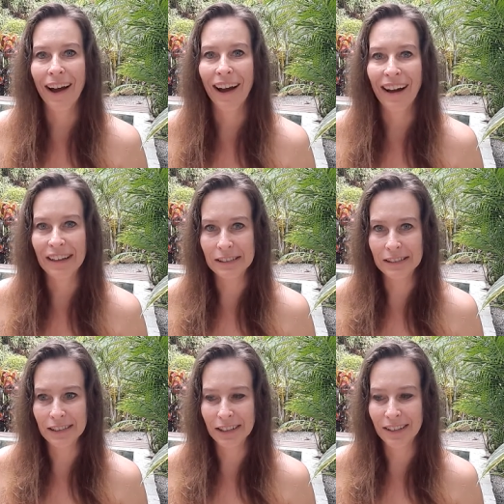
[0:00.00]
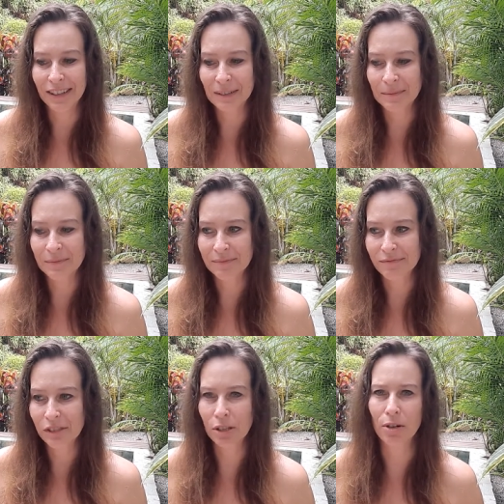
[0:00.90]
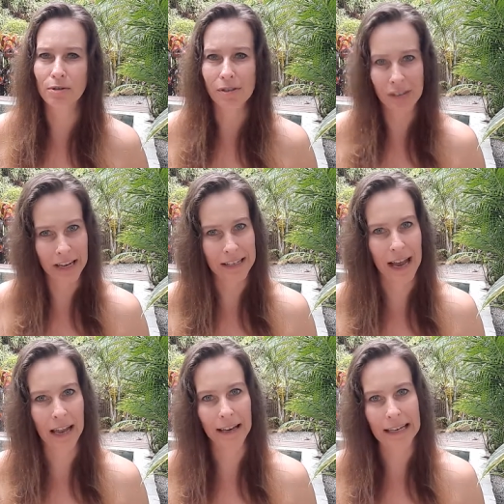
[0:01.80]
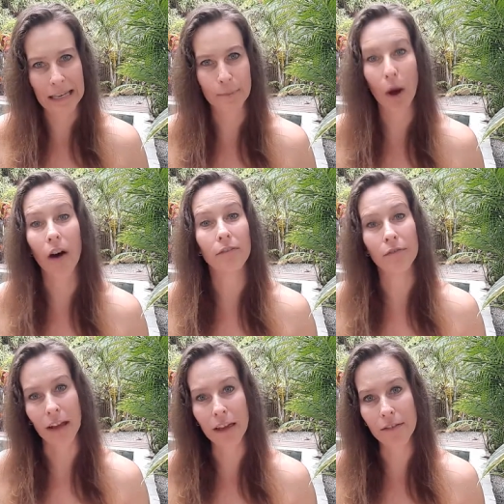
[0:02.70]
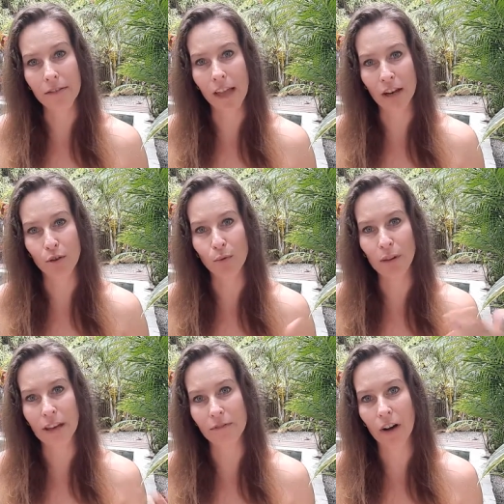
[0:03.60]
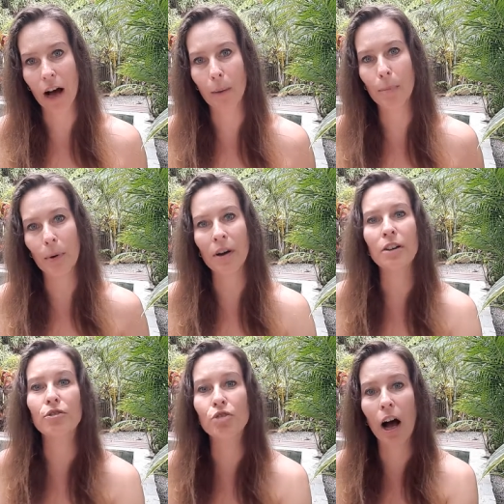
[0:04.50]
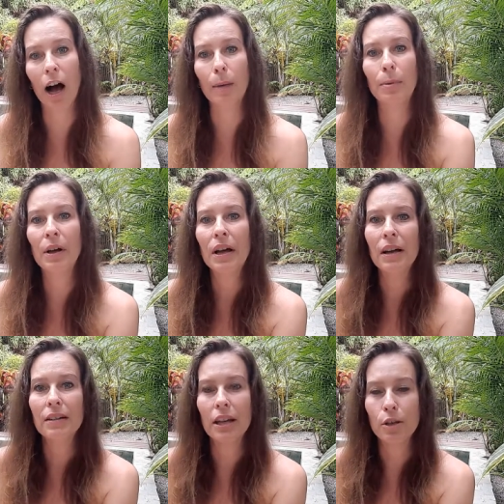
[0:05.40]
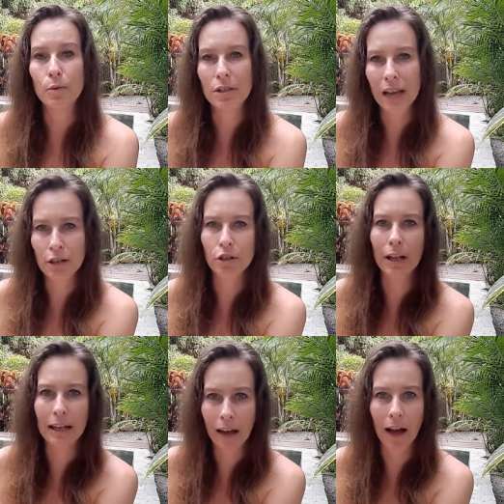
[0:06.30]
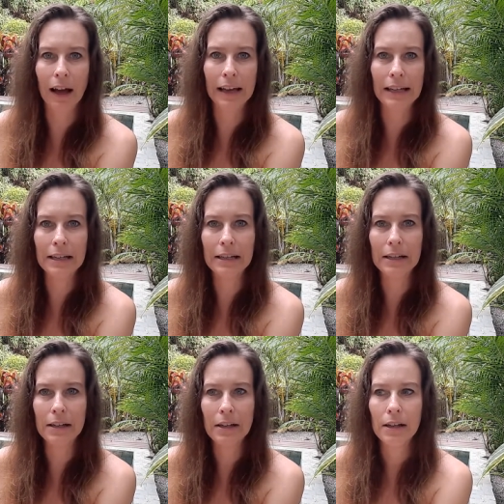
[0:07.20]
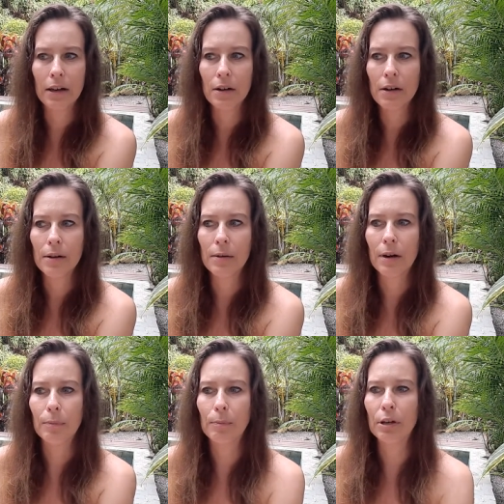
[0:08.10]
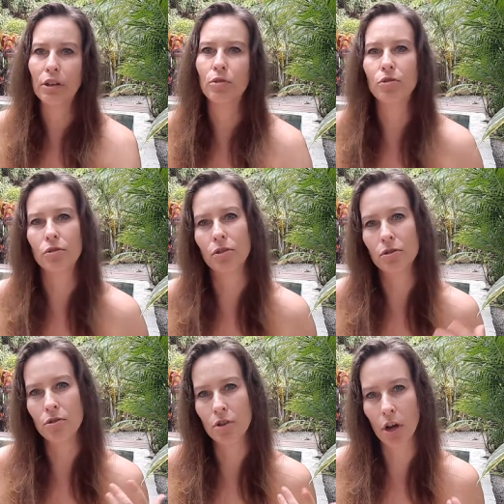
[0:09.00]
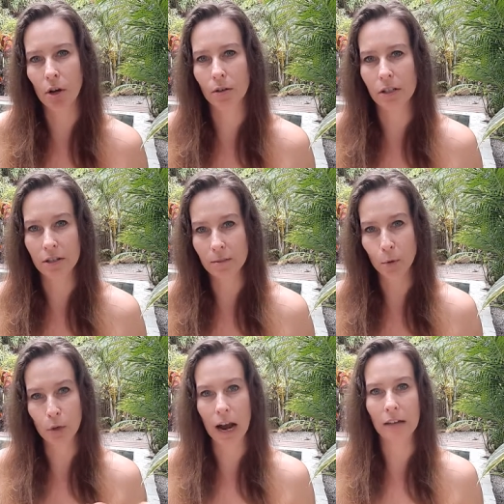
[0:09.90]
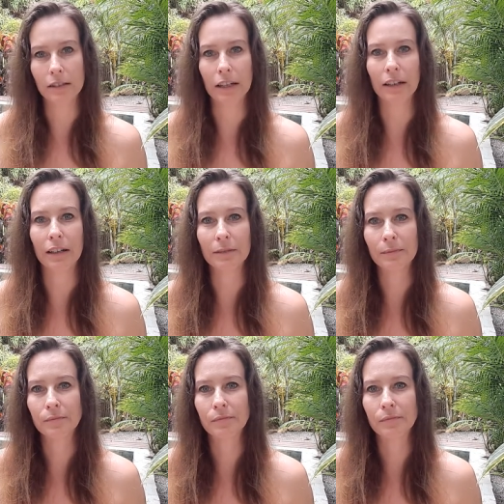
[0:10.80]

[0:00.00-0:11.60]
and um, you know to take that leap of faith that you give up on a job that you essentially like but you just know there's more out there.